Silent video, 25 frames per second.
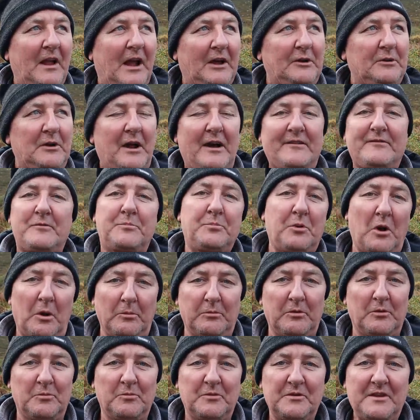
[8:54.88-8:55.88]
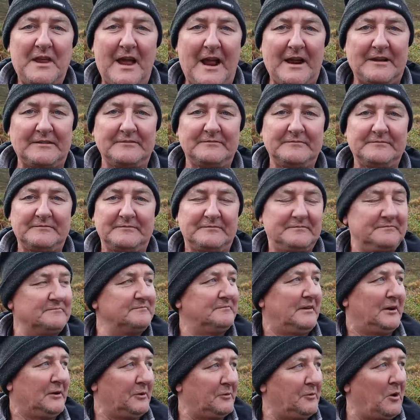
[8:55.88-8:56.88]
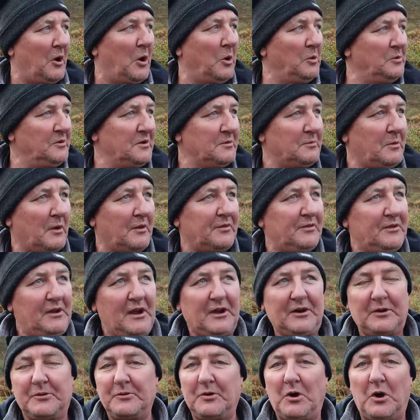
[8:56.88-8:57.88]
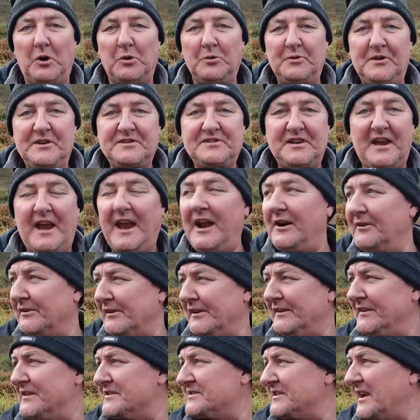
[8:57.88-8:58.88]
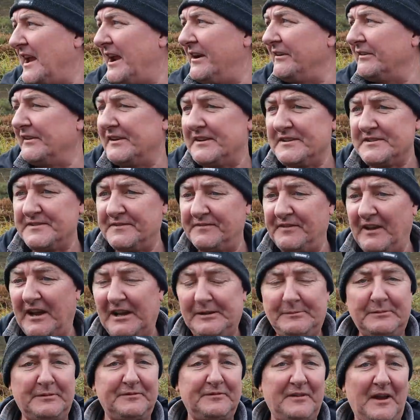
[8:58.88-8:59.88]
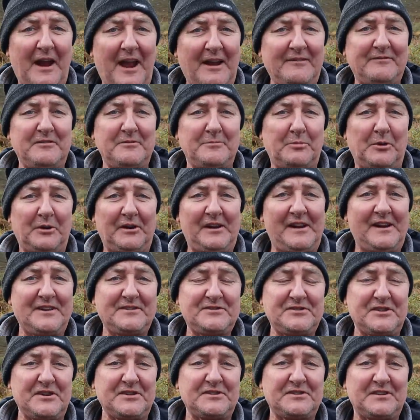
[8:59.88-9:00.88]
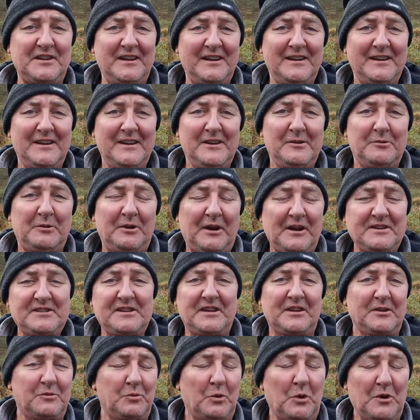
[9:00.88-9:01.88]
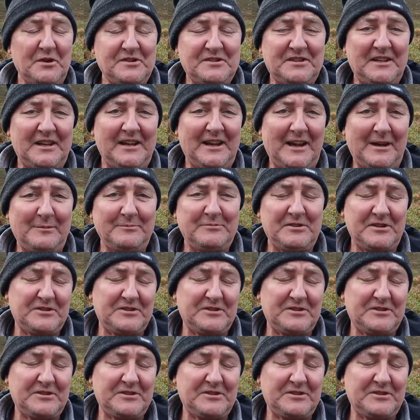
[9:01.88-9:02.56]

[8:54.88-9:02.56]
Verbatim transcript: I don't have a problem with that. I don't own the Bothy, I don't own this area. This area is available for everybody. It's just, when I say the worst thing, I'm